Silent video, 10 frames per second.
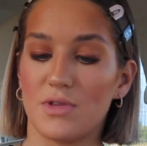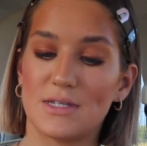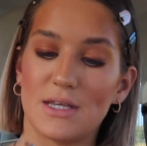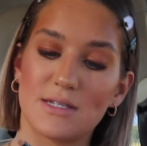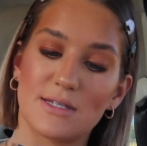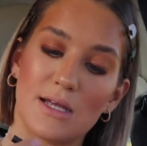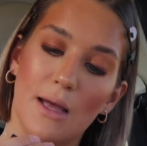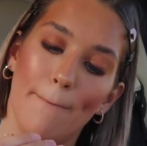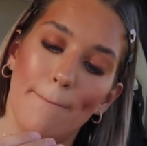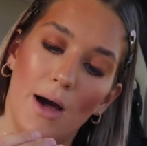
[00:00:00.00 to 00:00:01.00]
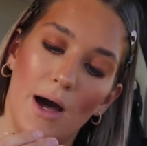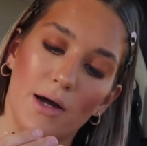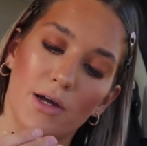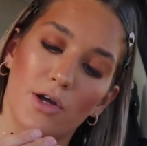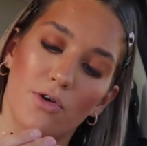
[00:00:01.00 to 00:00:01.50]
this is the
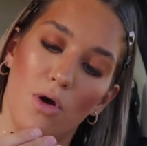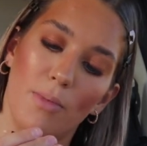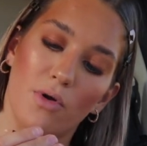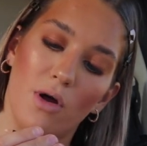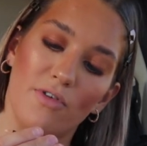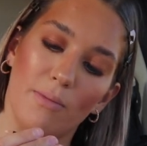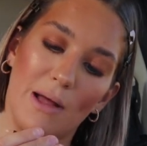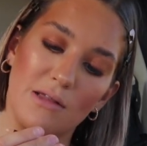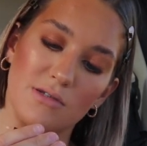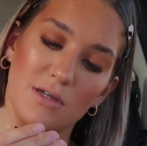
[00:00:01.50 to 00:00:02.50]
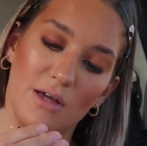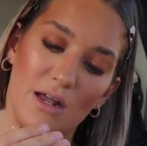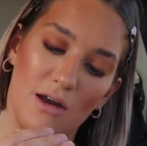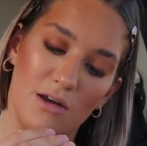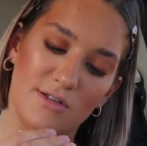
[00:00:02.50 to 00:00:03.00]
MAC Chromographic Pencil
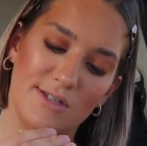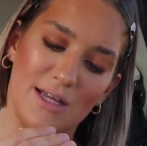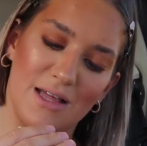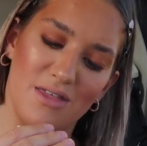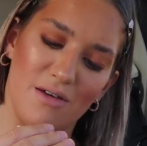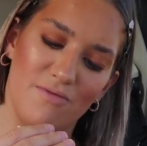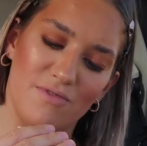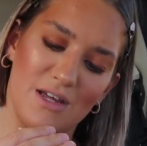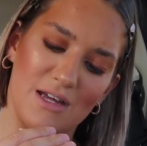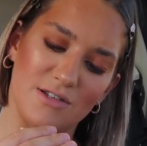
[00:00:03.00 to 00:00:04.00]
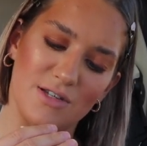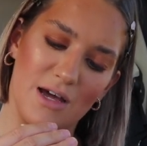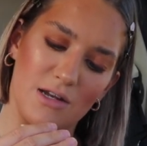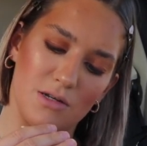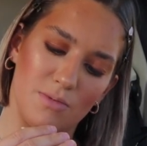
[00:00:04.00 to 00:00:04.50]
in NC15 to
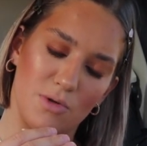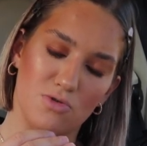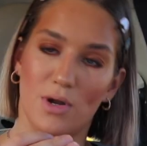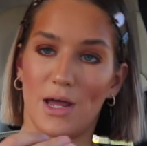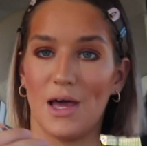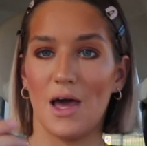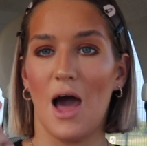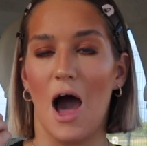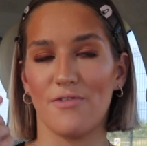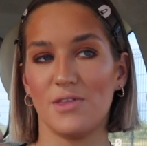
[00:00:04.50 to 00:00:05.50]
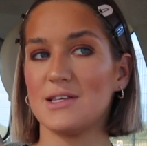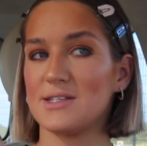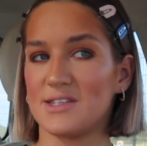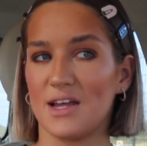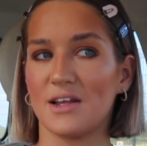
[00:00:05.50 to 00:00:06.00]
NW20. I think this
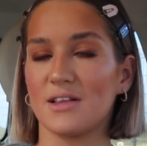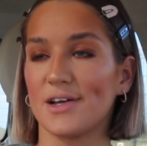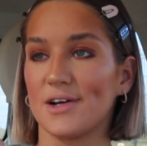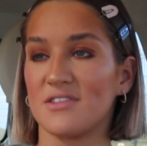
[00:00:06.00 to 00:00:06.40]
is technically a